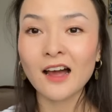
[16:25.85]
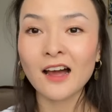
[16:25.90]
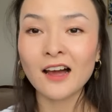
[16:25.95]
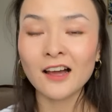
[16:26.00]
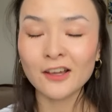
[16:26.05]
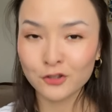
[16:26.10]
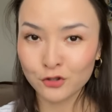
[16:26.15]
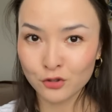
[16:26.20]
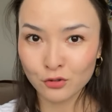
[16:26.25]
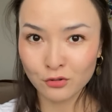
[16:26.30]

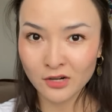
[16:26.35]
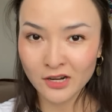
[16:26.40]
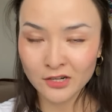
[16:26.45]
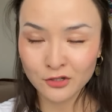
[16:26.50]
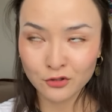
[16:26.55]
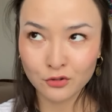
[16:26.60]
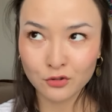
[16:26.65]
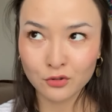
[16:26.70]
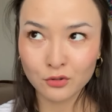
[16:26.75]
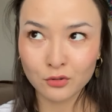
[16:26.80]
I tried
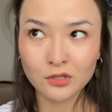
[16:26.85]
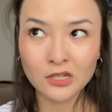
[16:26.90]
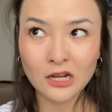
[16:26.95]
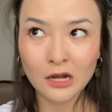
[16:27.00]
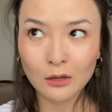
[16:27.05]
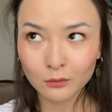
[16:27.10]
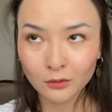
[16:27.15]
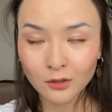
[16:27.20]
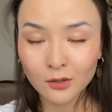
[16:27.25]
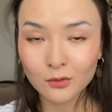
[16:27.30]
to
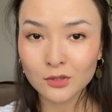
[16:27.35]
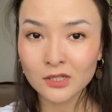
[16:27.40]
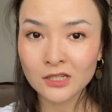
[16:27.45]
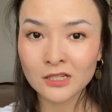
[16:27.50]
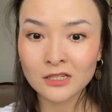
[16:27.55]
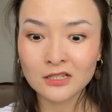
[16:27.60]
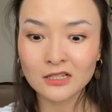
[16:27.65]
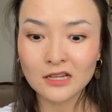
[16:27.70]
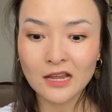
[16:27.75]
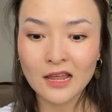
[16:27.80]
download
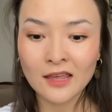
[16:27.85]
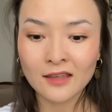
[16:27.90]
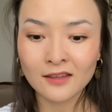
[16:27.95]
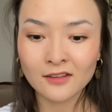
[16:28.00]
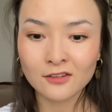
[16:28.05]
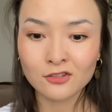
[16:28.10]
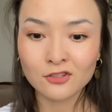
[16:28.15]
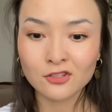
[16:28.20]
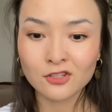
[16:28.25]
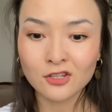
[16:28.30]
it
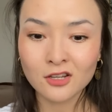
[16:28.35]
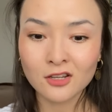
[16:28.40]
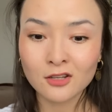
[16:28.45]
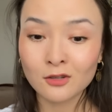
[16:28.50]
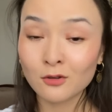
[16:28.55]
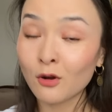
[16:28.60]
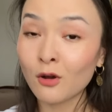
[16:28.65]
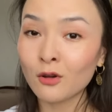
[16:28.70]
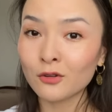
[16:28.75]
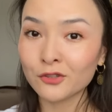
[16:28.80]

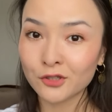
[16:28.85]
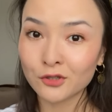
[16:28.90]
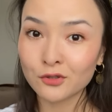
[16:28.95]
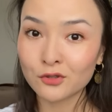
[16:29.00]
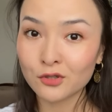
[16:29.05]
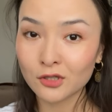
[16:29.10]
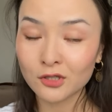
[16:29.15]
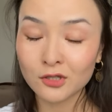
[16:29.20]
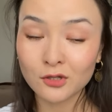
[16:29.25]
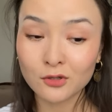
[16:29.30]
and also
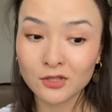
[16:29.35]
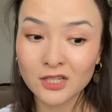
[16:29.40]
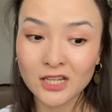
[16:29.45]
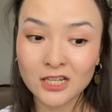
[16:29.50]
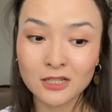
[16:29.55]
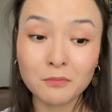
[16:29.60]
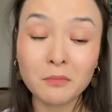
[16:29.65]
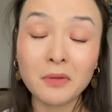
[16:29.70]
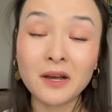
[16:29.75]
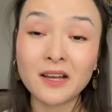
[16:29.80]
to use
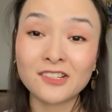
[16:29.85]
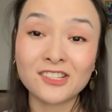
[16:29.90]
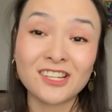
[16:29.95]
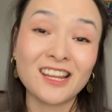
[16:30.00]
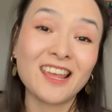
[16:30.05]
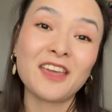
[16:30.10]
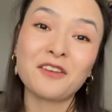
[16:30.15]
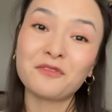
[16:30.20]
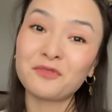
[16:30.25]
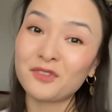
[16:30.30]
it, but
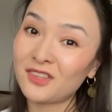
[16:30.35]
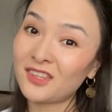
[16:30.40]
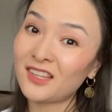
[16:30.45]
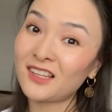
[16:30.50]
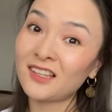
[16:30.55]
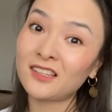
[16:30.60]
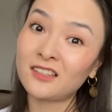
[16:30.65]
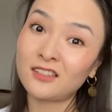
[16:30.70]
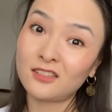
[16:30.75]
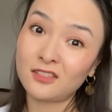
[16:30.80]

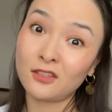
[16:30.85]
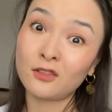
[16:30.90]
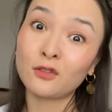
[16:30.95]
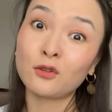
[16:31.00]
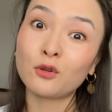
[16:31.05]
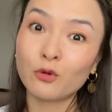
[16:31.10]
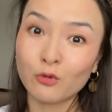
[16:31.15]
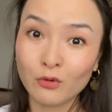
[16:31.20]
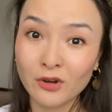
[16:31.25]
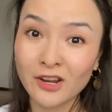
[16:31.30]
everything is in
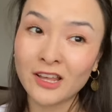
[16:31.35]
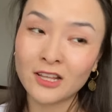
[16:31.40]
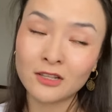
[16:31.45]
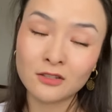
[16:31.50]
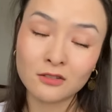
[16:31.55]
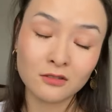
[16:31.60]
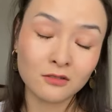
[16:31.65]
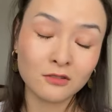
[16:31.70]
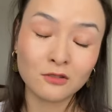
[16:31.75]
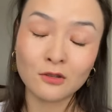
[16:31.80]
Korean,
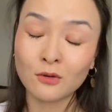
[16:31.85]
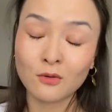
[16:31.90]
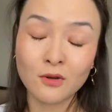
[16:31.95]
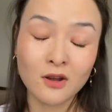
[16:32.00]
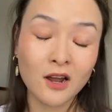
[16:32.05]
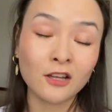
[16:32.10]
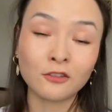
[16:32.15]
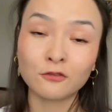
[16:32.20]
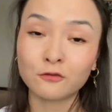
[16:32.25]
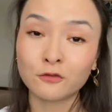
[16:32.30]
so
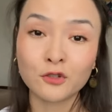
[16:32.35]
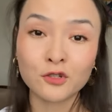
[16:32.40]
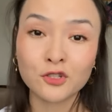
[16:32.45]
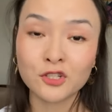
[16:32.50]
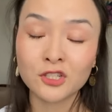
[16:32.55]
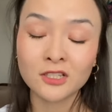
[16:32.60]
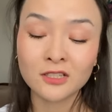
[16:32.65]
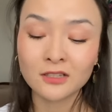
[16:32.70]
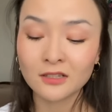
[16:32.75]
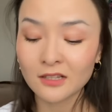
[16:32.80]

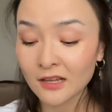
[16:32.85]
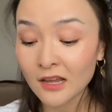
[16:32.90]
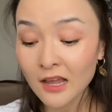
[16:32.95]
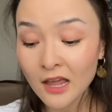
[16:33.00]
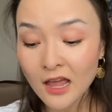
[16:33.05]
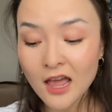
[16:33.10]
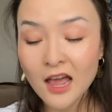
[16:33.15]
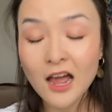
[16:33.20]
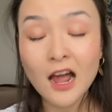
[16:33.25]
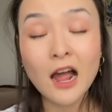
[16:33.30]
unfortunately
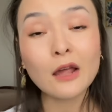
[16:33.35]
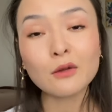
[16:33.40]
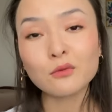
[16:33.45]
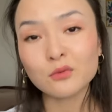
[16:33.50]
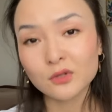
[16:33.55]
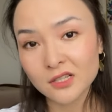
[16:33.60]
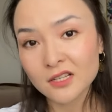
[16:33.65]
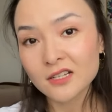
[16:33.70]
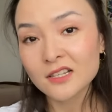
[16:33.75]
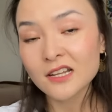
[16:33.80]
I
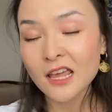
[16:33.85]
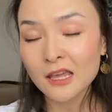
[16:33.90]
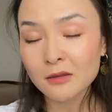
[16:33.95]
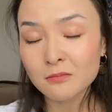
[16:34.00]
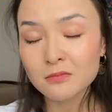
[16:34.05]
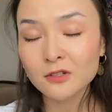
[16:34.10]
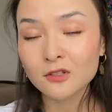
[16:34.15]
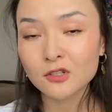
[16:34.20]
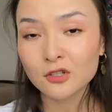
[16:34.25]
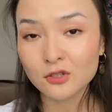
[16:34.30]
wasn't
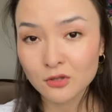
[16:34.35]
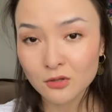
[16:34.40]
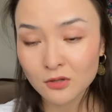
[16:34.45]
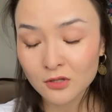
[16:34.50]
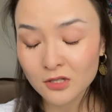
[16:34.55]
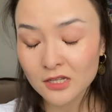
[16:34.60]
able to use